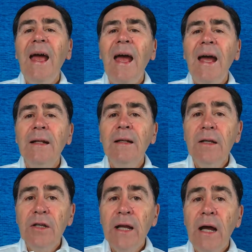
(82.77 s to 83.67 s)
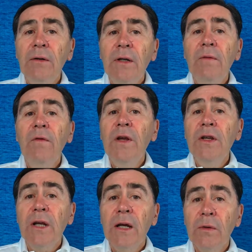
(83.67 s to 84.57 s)
at discounted fee
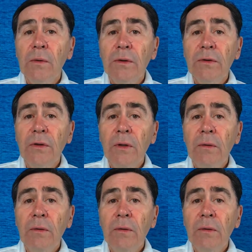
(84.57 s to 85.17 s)
schedules